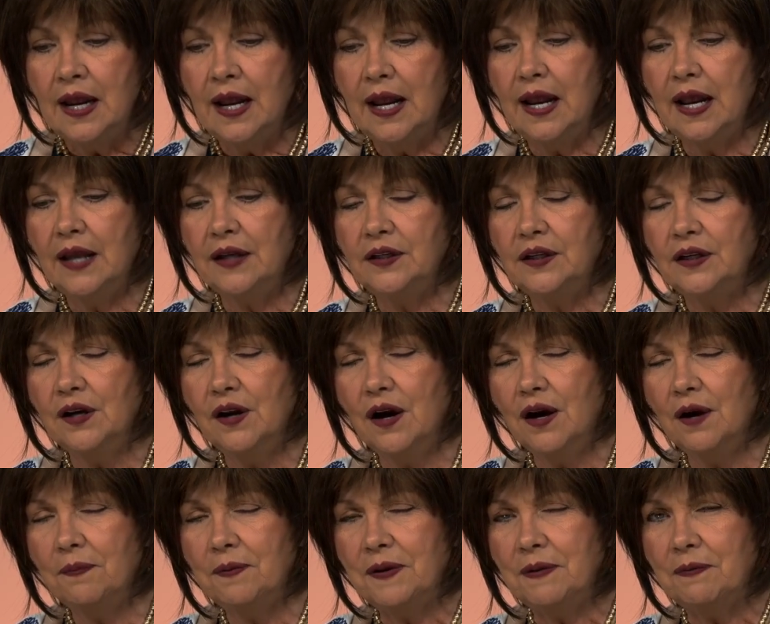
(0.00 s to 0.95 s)
And you know
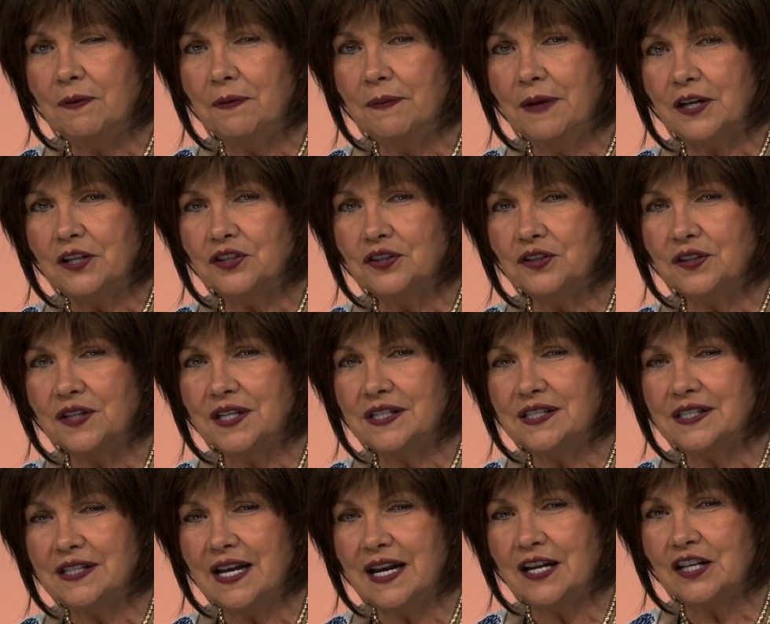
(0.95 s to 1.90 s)
how people make sure they
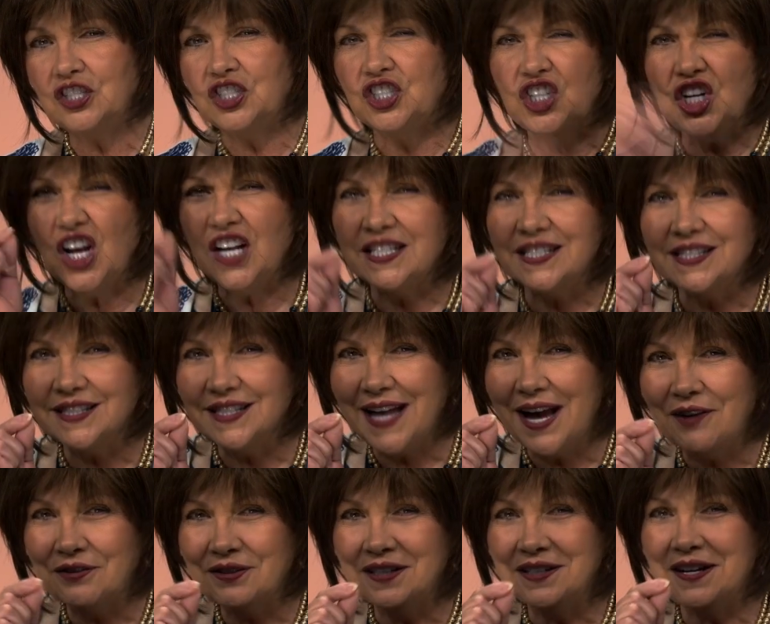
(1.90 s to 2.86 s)
say it just
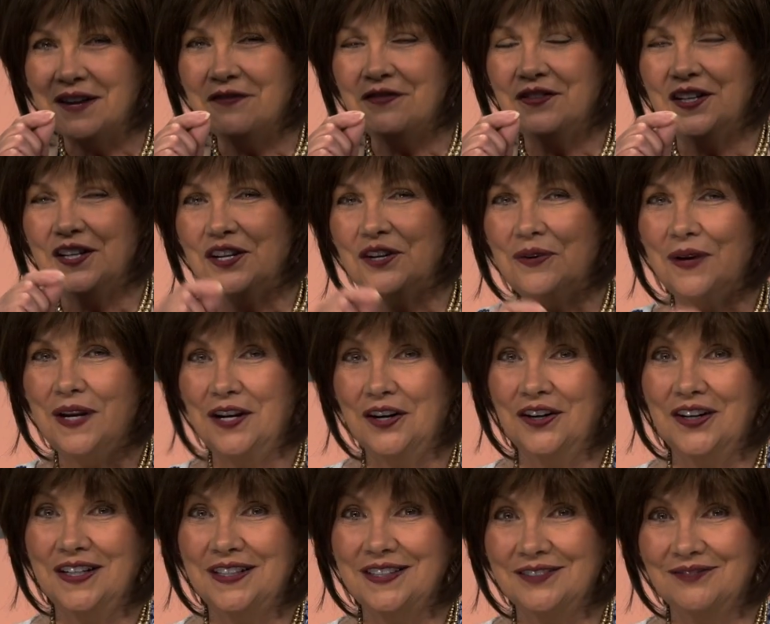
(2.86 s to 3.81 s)
loud enough that you
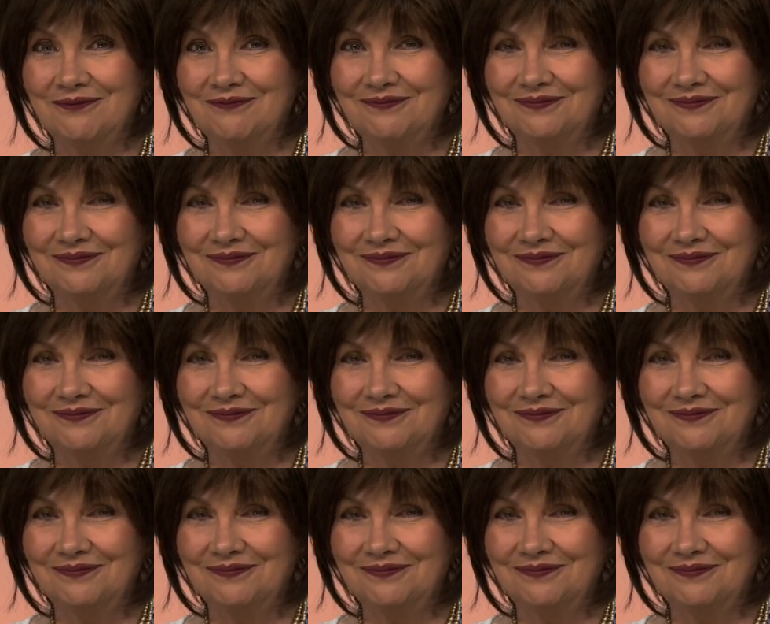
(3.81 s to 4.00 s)
hear it?